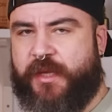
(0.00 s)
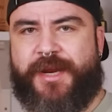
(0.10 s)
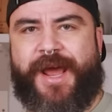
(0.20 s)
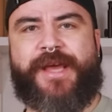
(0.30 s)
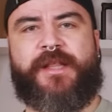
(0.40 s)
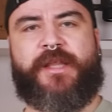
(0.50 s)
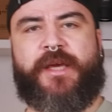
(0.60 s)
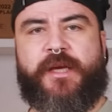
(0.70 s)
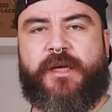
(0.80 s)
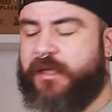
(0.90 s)

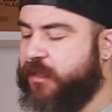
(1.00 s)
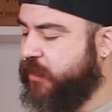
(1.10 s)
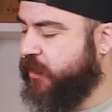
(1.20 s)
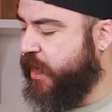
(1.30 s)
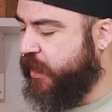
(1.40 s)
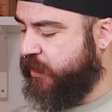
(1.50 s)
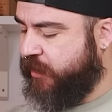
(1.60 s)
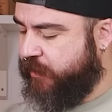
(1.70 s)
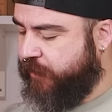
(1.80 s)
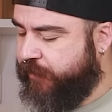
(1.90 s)

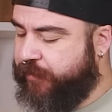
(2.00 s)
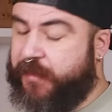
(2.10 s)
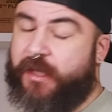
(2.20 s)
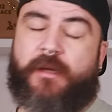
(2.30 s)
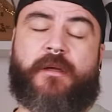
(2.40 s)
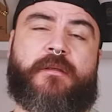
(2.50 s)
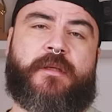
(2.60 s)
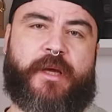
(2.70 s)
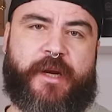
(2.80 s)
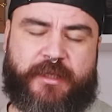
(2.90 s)
96
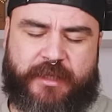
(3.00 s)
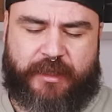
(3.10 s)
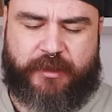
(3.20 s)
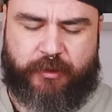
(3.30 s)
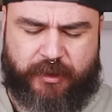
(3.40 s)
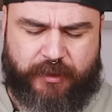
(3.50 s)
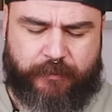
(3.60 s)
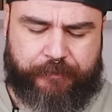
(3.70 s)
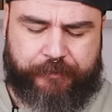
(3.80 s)
degrees Celsius,